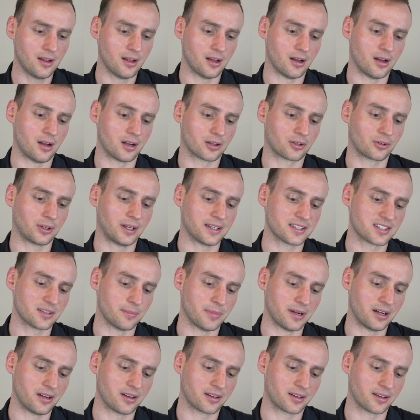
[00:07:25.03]

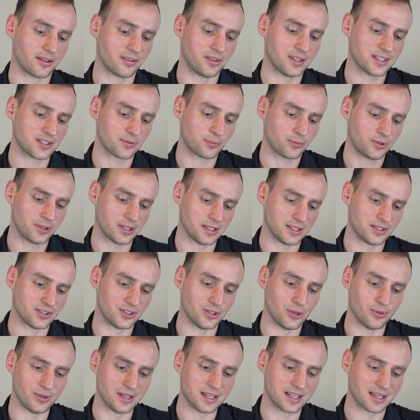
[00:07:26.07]
CrossAmerica, this one
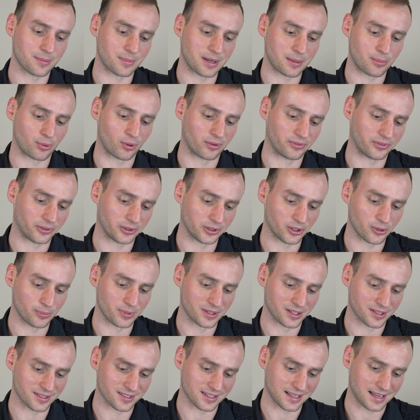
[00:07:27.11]
is unique in my portfolio
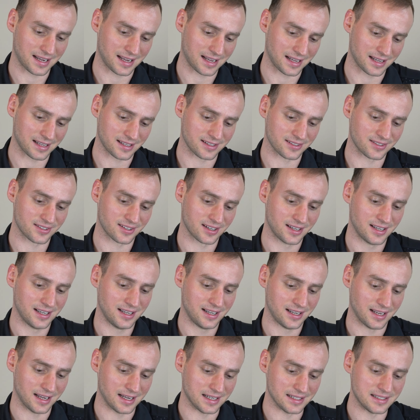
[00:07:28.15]
because it has
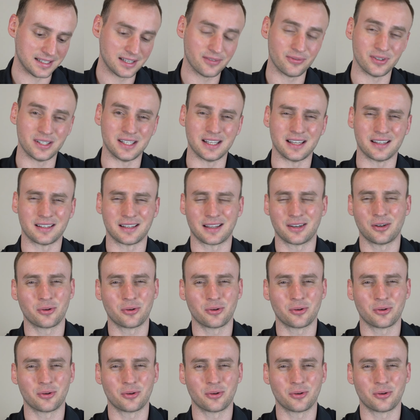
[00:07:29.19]
a dividend.